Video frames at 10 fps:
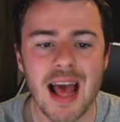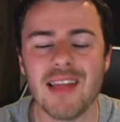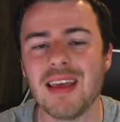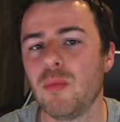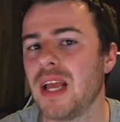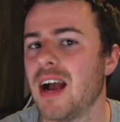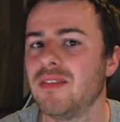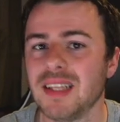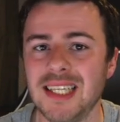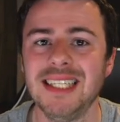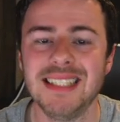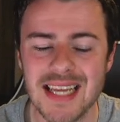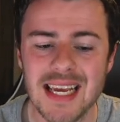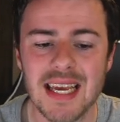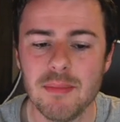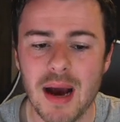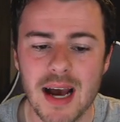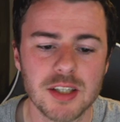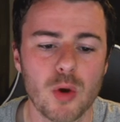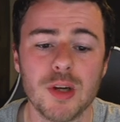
And then we have the tiki mask,